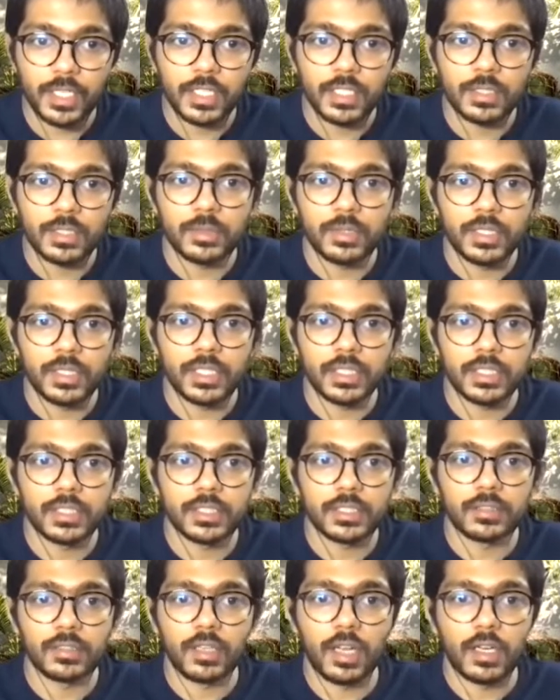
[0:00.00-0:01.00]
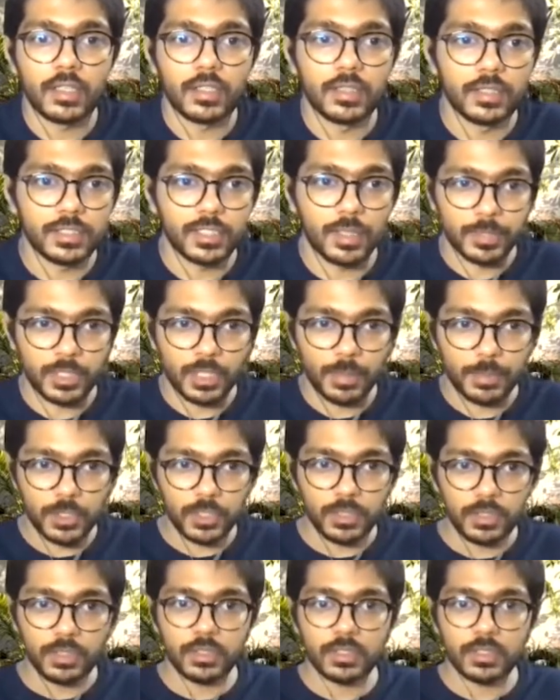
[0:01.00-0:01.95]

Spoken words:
do is run a subscription.